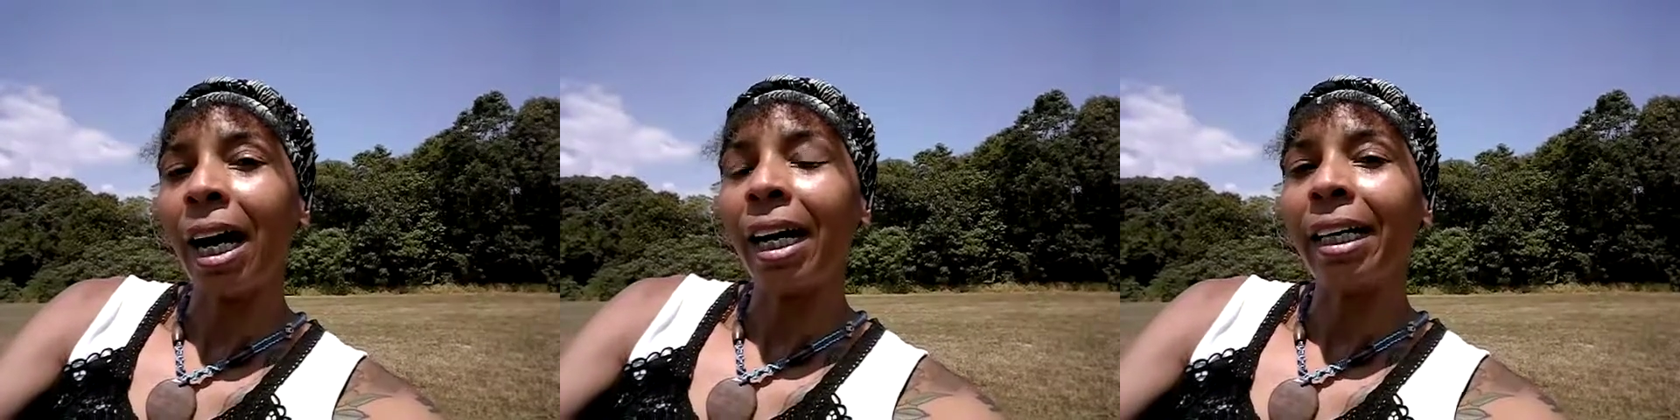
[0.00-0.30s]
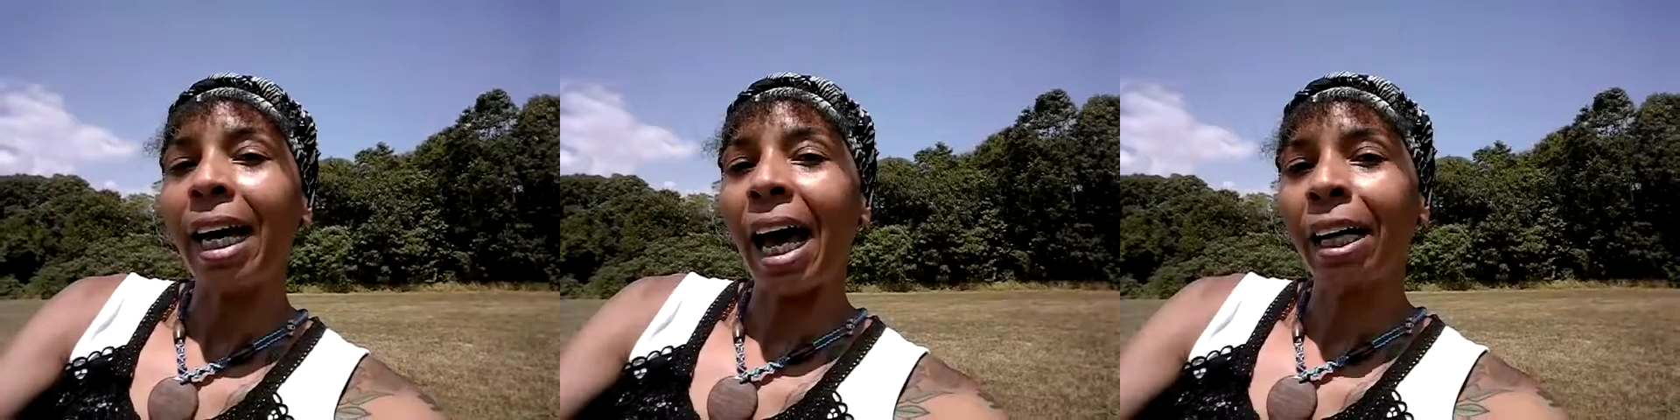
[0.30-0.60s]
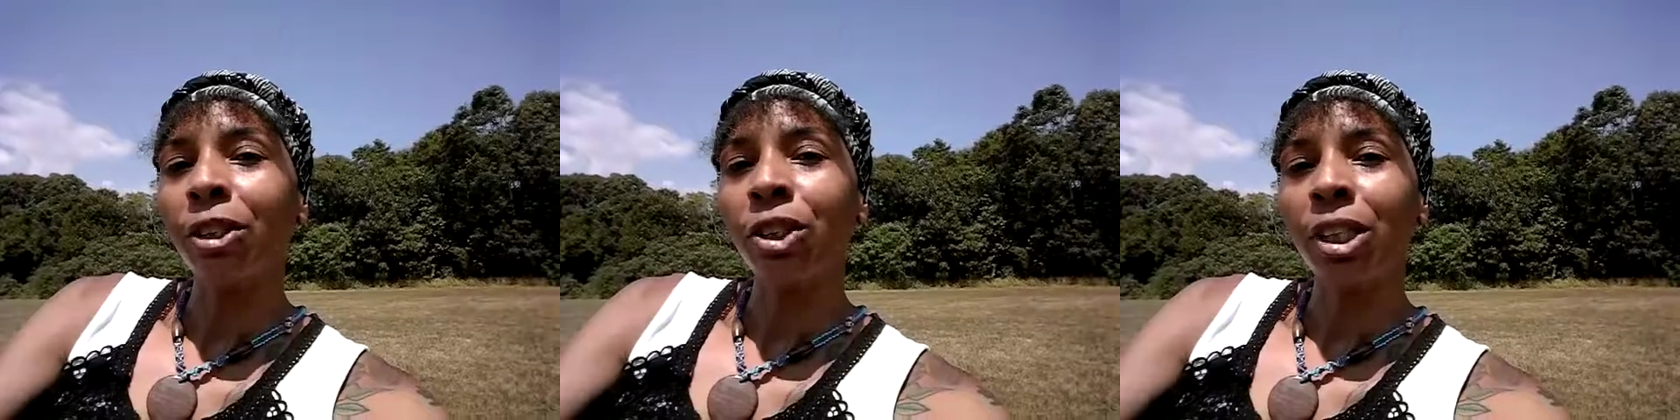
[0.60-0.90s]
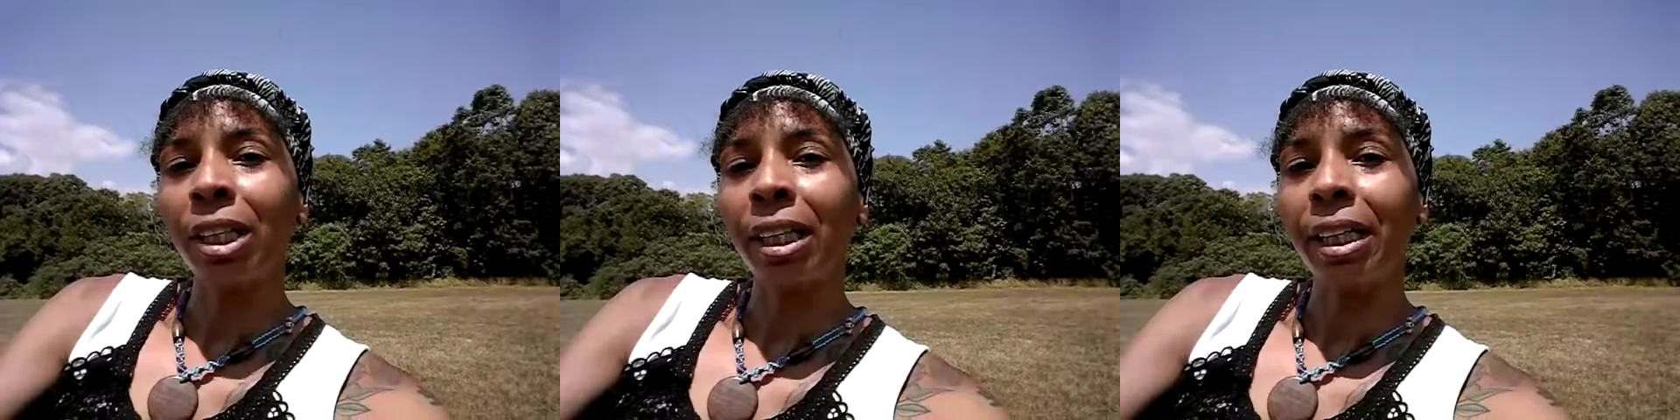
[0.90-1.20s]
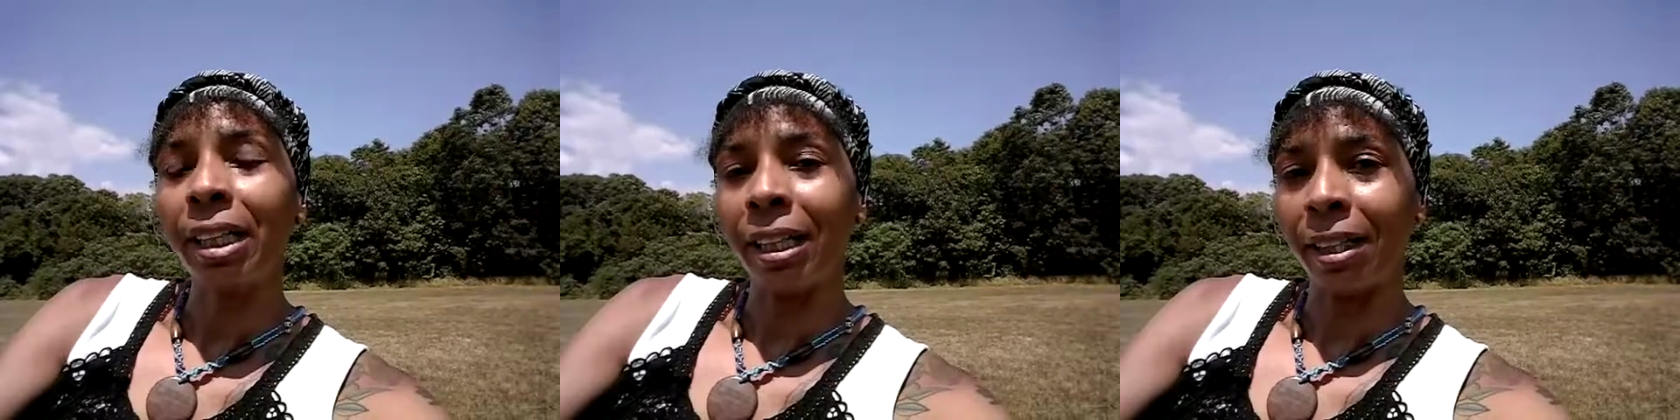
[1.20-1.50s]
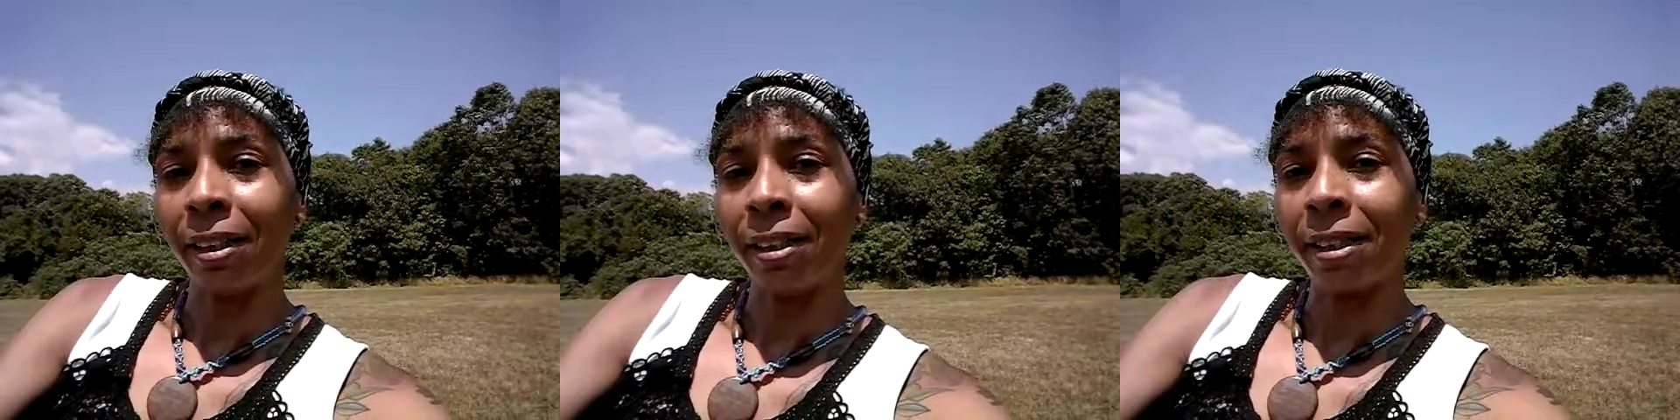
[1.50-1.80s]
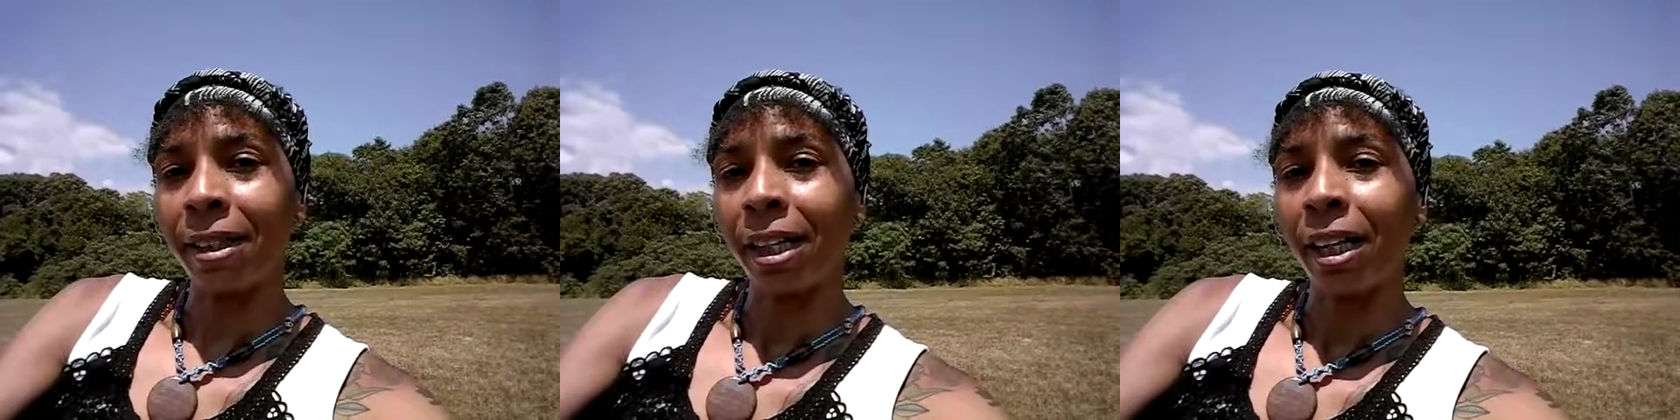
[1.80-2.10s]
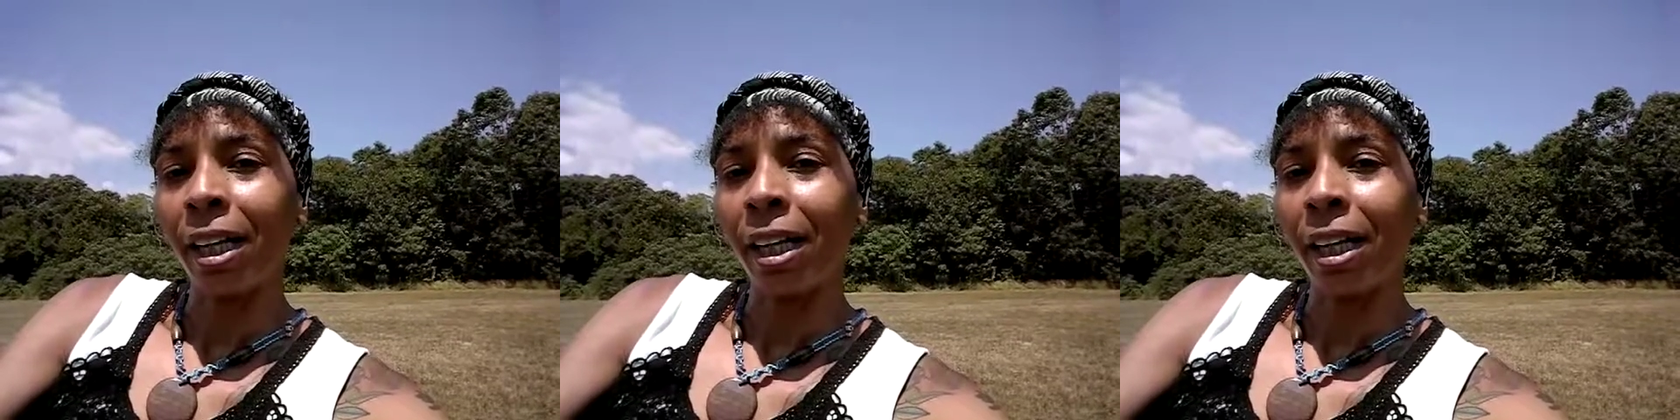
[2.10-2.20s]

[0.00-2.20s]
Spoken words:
it actually is